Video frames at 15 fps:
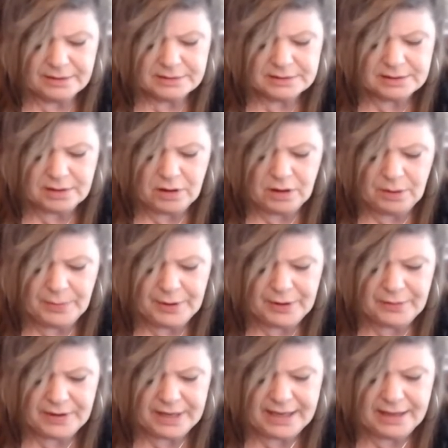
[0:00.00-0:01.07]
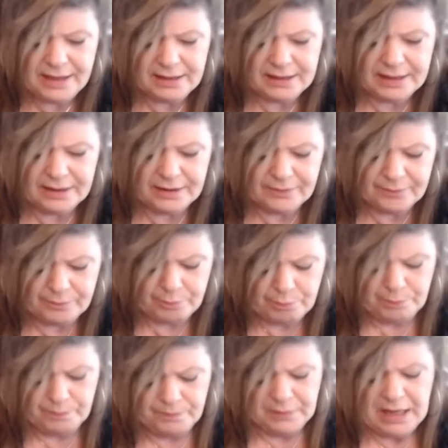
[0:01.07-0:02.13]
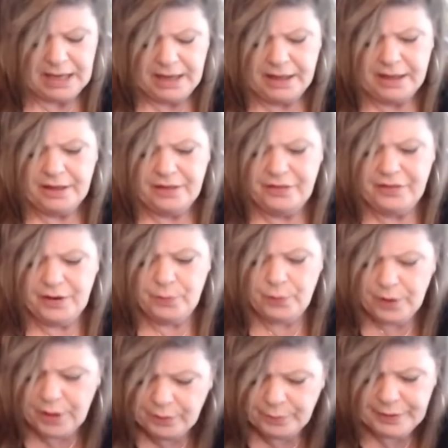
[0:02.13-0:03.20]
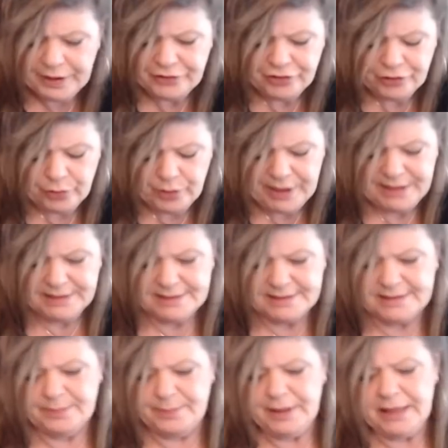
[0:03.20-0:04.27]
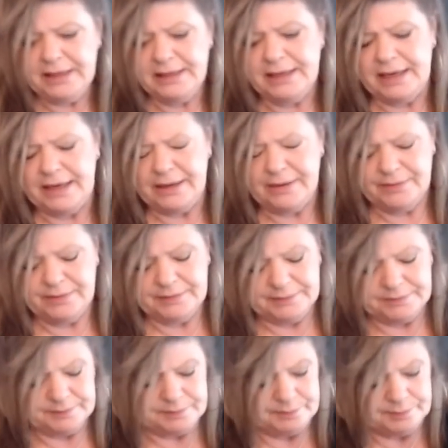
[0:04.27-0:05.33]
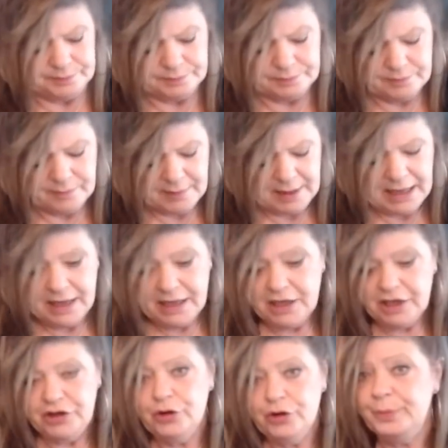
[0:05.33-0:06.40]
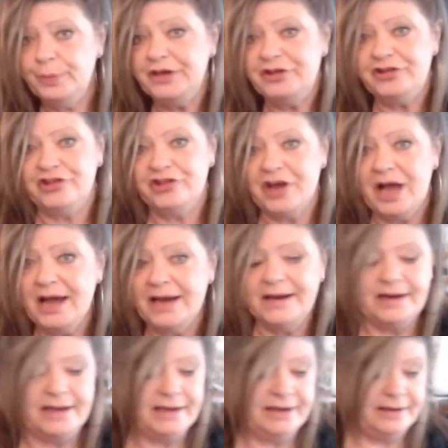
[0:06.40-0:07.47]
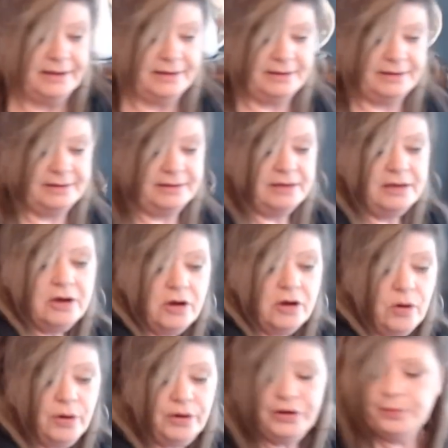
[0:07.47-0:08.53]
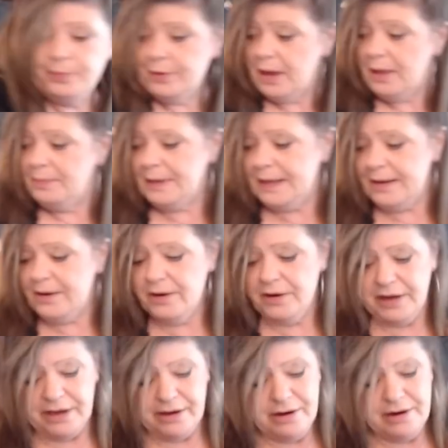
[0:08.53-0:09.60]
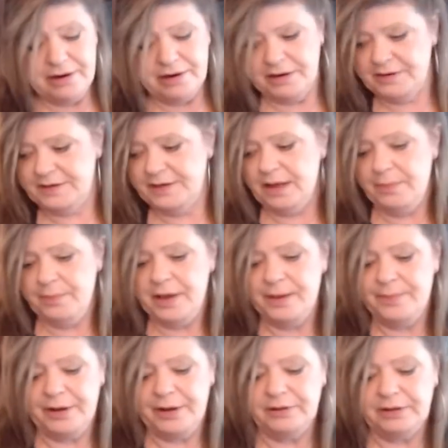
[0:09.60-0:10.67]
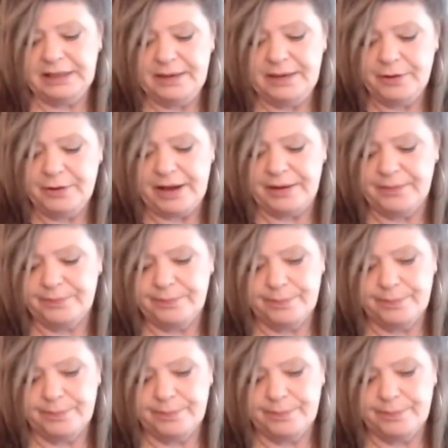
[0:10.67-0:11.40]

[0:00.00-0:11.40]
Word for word: It's all about healing. There will be joy and stability. You'll be shining, or you probably already are. Tell me about Libra.